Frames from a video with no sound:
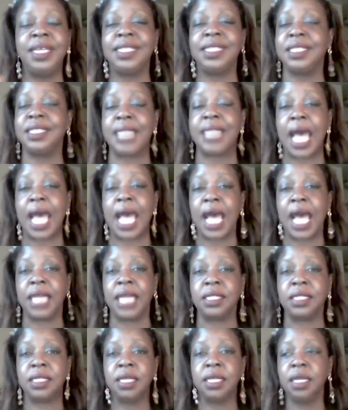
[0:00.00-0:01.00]
is
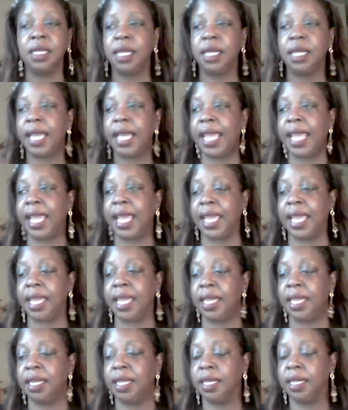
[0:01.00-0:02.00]
not
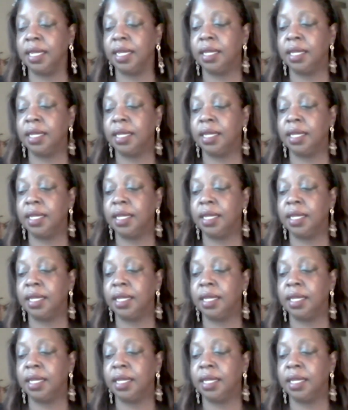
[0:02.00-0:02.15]
a